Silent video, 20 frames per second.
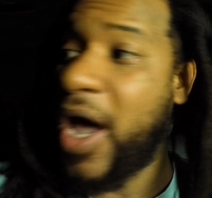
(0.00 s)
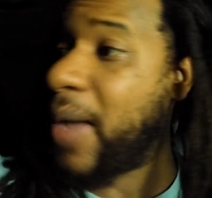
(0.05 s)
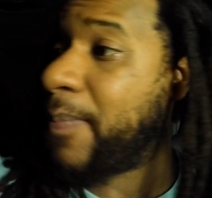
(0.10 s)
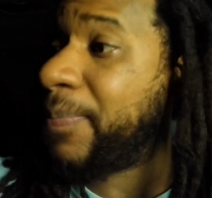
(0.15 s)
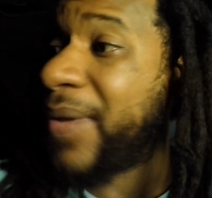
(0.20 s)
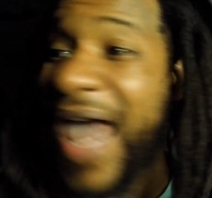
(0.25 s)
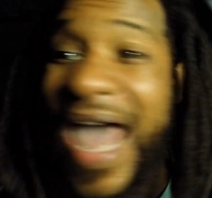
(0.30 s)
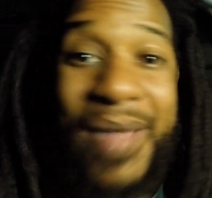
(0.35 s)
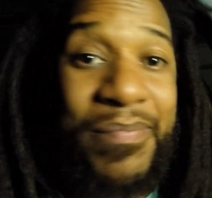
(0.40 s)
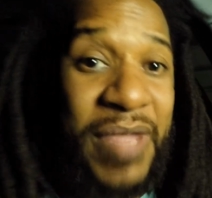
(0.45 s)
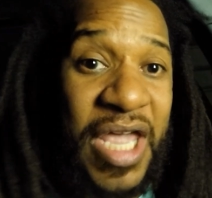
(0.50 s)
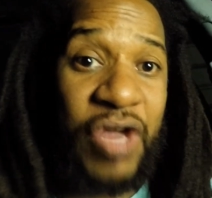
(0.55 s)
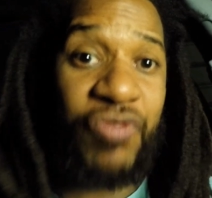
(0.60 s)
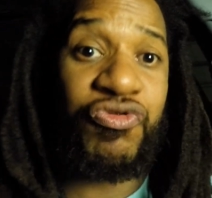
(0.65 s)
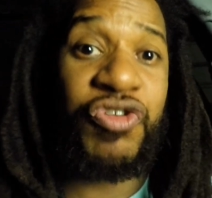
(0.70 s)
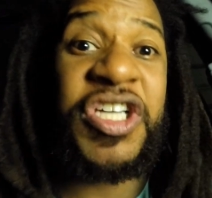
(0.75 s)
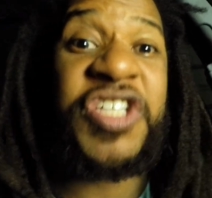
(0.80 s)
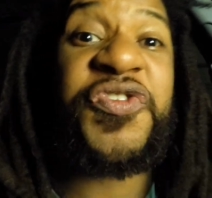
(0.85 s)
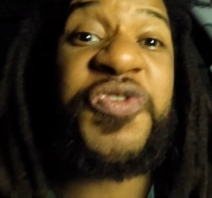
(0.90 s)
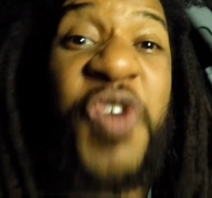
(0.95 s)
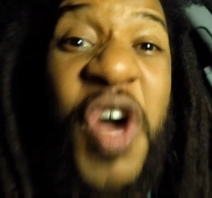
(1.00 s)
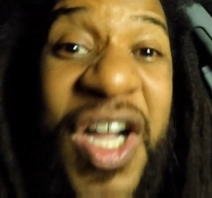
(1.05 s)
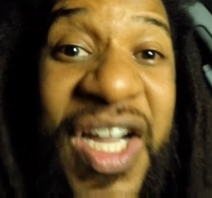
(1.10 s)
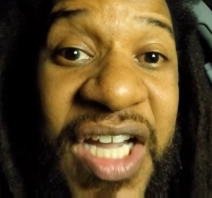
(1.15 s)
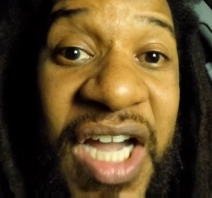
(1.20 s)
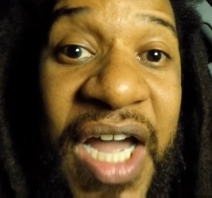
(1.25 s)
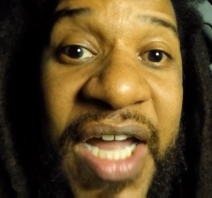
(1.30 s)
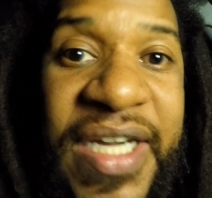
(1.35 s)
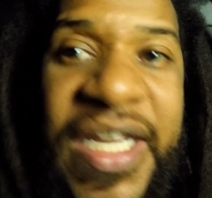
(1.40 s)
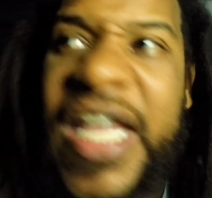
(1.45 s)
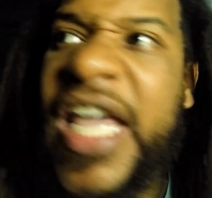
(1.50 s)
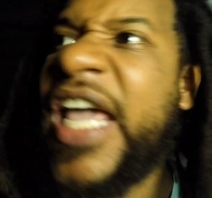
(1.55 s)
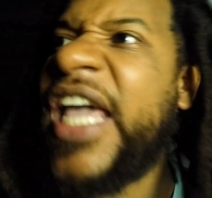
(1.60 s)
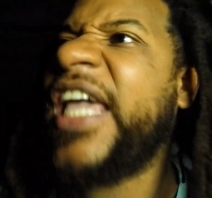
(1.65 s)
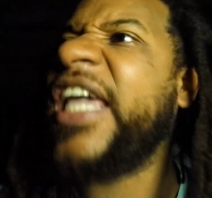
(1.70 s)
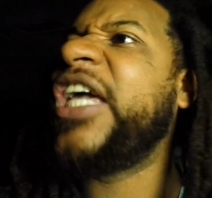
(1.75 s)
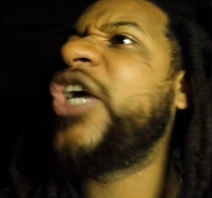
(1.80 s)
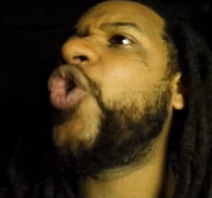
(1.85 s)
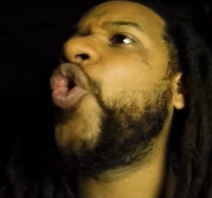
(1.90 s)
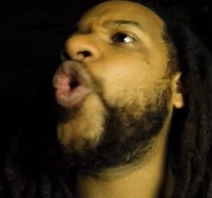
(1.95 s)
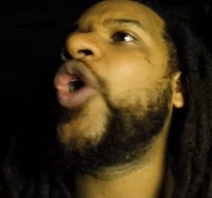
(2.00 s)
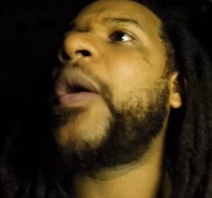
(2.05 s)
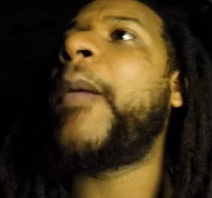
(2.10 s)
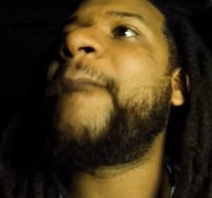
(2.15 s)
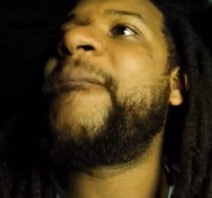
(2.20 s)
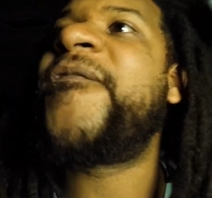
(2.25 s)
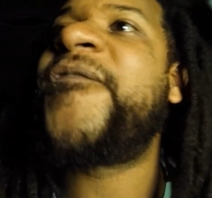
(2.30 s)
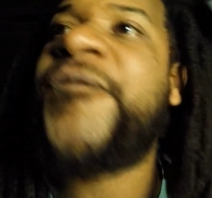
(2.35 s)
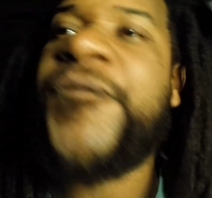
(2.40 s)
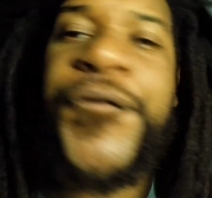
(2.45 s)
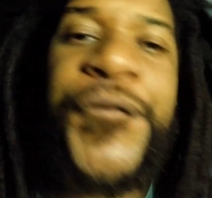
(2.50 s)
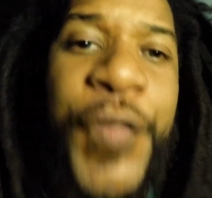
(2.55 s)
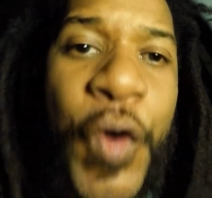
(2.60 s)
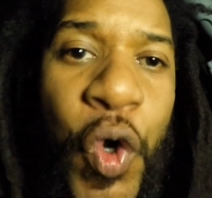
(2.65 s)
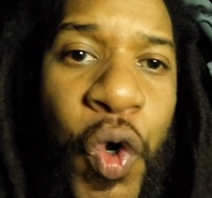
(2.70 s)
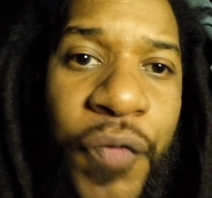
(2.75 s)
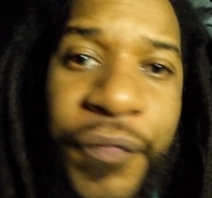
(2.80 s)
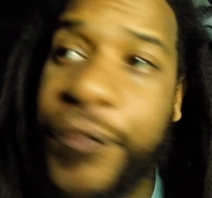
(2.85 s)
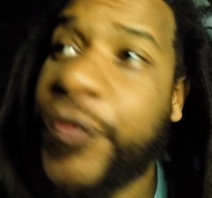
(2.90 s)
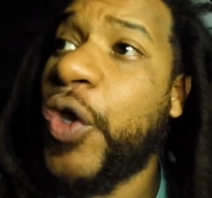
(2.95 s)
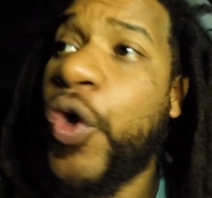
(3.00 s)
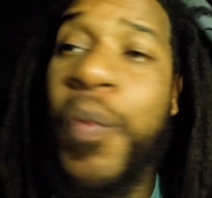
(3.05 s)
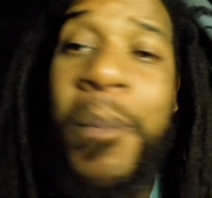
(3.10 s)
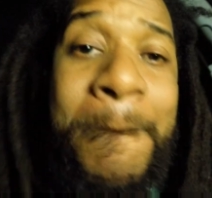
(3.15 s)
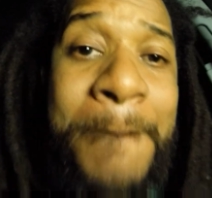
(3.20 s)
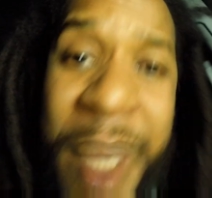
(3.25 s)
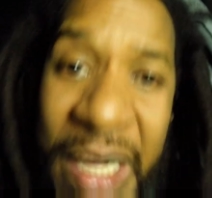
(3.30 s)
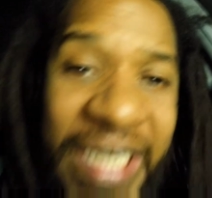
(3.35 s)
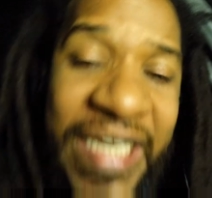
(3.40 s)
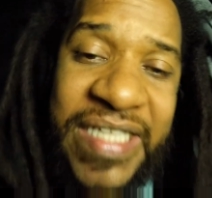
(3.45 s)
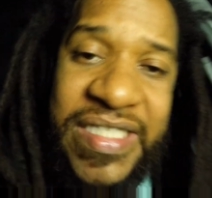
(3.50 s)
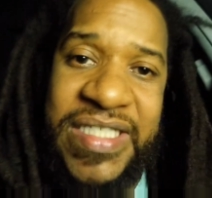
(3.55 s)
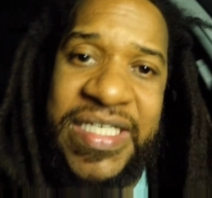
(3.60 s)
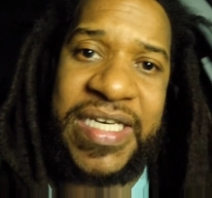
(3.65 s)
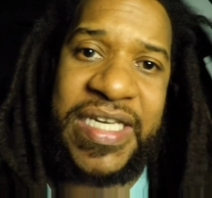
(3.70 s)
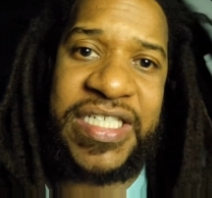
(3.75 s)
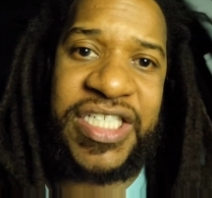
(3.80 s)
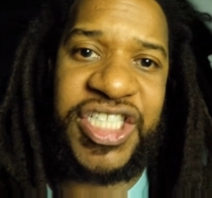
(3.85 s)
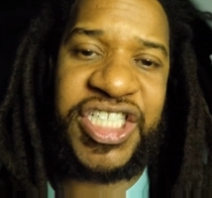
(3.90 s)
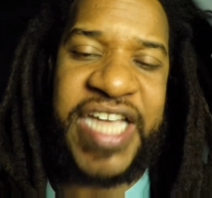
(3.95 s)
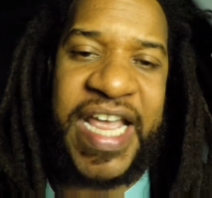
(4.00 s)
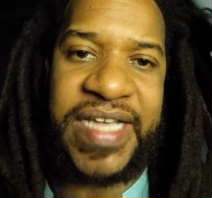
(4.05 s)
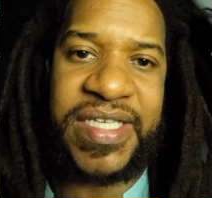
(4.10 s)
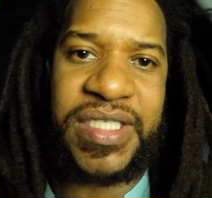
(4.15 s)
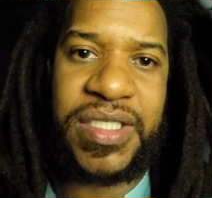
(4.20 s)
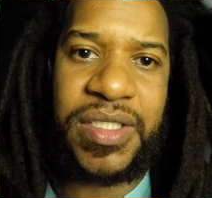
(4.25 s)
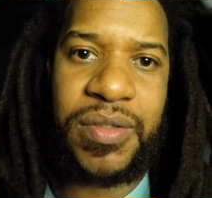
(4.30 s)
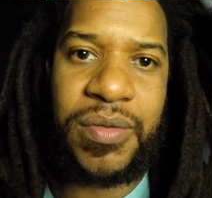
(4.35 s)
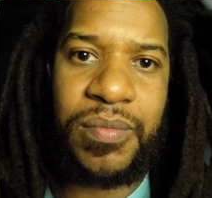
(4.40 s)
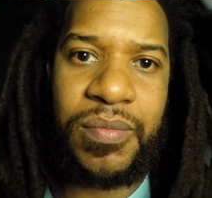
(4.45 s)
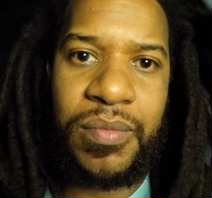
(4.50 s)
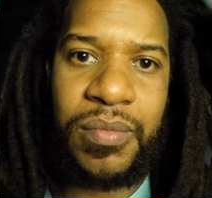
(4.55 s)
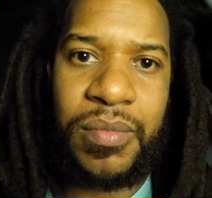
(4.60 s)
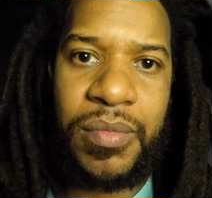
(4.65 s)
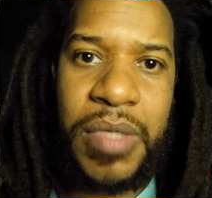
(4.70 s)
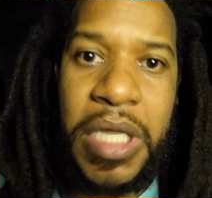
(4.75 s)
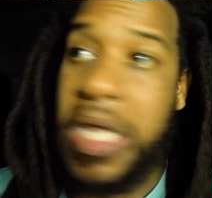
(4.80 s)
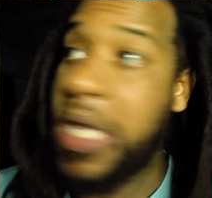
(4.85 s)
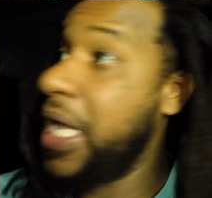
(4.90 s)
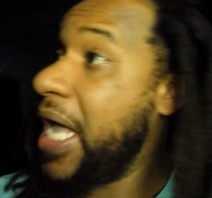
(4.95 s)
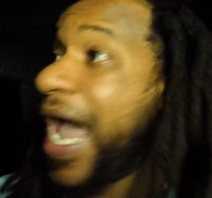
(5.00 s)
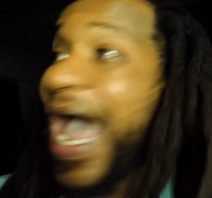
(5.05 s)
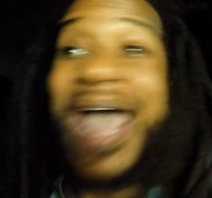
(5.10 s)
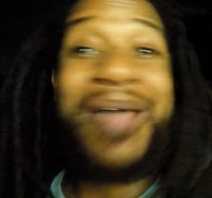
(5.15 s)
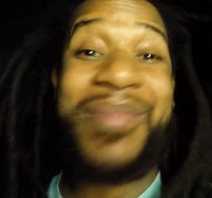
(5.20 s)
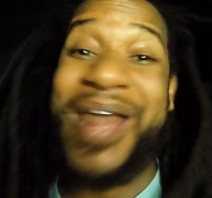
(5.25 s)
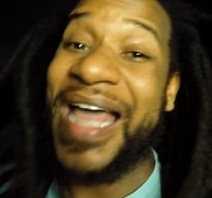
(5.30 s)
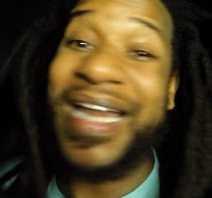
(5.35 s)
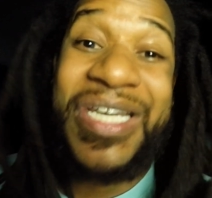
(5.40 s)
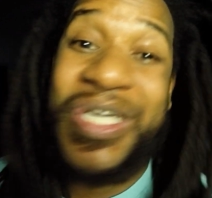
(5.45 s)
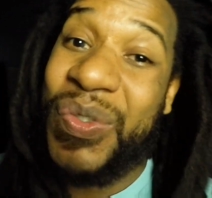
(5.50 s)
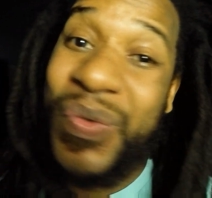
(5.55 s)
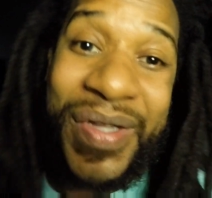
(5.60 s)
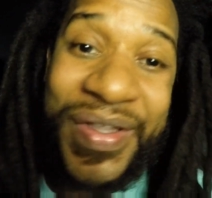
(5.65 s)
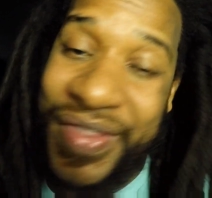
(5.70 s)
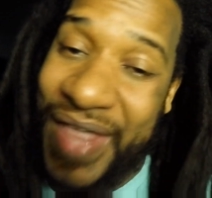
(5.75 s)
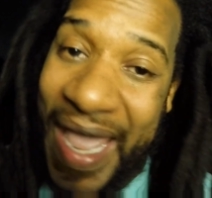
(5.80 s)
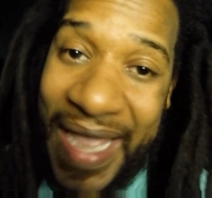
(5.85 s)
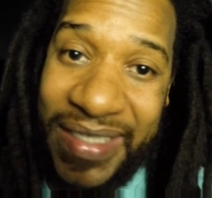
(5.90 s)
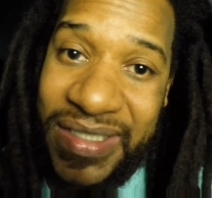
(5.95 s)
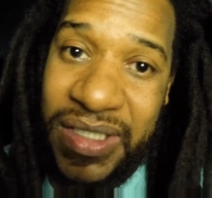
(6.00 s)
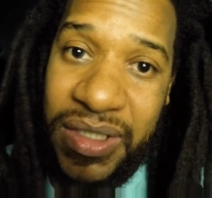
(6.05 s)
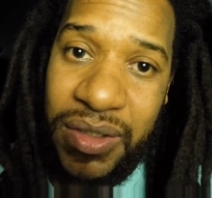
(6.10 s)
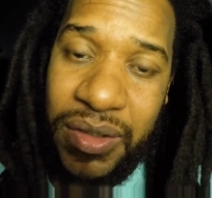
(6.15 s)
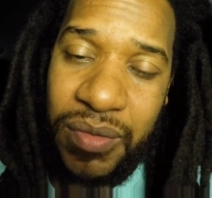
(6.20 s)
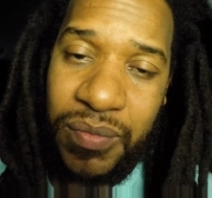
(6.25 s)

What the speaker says: a black man reached for a gun, he caught a few bullets in his chest. I'm not doing that.